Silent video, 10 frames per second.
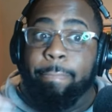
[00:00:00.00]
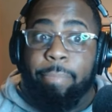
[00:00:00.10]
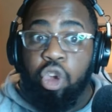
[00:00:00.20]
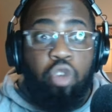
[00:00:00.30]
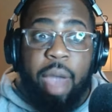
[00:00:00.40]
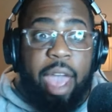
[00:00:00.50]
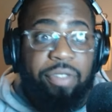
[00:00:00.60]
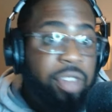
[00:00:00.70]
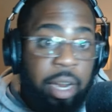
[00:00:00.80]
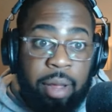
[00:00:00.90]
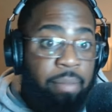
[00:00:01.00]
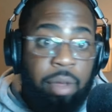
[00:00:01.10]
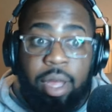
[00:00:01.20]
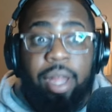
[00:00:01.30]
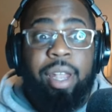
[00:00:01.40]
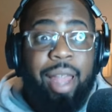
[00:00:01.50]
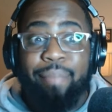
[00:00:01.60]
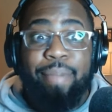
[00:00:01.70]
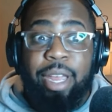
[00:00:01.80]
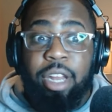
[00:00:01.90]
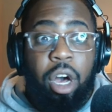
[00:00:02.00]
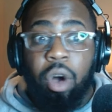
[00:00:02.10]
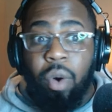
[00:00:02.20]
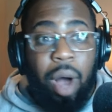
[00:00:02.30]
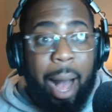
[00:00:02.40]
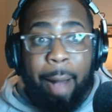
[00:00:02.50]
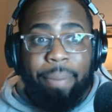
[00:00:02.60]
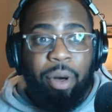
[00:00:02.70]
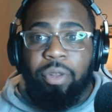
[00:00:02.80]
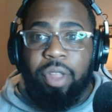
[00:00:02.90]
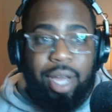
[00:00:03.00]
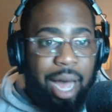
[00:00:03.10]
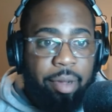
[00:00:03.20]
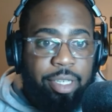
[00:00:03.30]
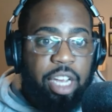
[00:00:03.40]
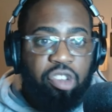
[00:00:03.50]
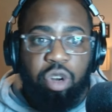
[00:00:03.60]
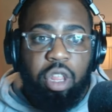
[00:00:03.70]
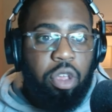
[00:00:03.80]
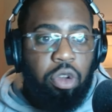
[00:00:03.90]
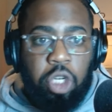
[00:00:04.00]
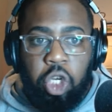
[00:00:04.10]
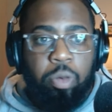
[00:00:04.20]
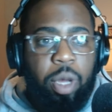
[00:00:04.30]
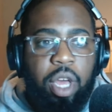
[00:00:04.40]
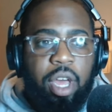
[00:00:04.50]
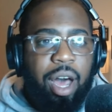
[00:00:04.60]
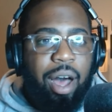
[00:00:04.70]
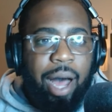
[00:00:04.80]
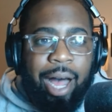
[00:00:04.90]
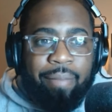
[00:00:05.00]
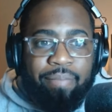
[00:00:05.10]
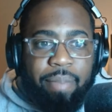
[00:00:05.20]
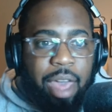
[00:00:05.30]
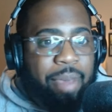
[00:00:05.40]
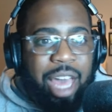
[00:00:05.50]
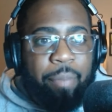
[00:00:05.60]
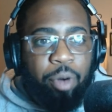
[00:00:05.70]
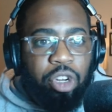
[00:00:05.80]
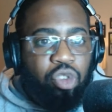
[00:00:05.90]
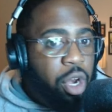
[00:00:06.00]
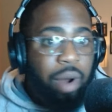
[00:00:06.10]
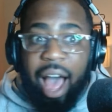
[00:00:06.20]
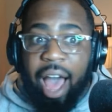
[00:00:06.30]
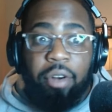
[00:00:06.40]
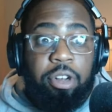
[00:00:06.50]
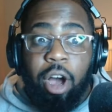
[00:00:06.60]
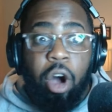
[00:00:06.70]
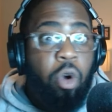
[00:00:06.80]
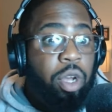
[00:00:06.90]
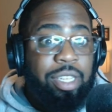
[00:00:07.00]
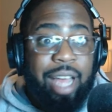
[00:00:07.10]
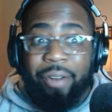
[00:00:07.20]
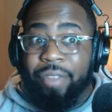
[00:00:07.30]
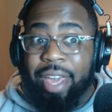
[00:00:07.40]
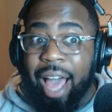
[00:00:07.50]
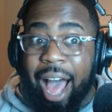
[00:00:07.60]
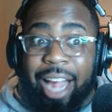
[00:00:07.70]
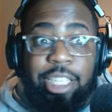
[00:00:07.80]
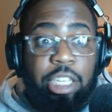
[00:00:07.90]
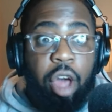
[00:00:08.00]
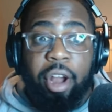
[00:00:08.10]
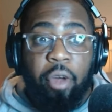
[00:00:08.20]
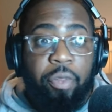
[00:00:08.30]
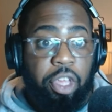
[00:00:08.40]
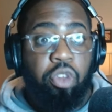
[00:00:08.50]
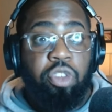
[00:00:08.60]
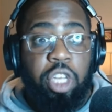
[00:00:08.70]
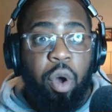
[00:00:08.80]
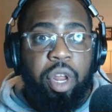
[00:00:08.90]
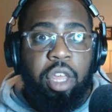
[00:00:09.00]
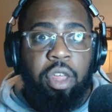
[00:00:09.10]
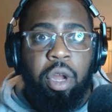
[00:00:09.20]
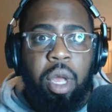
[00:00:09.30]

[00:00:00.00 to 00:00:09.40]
You may have seen it. Let me know. Hop on the comment section on the YouTube. Hit me up on Twitter. I don't know, because I don't think I saw it. I don't think you saw it either.